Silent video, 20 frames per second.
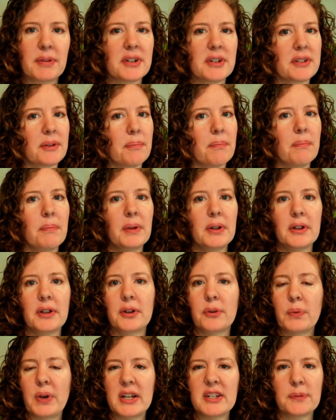There's a
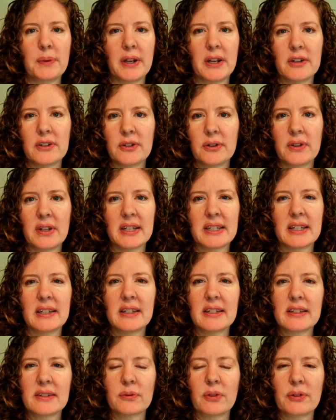million ways we can do this,
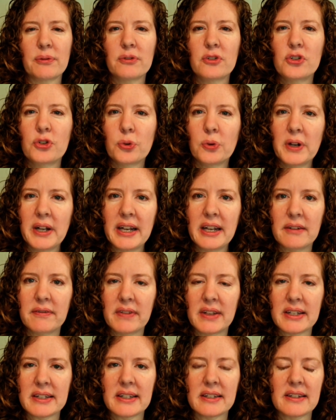and the joy
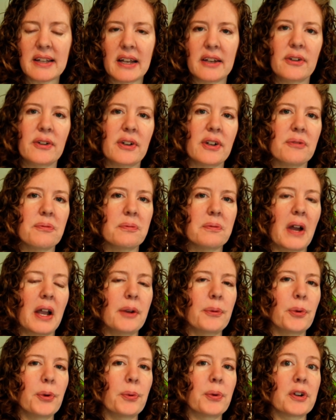of this is that you can
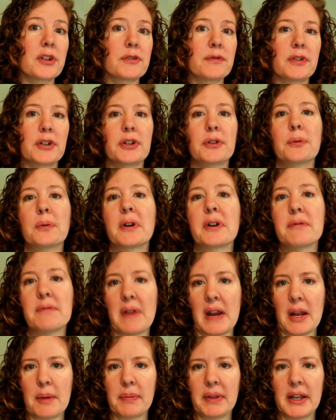find what works for your
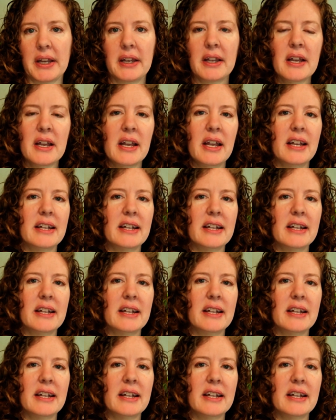family.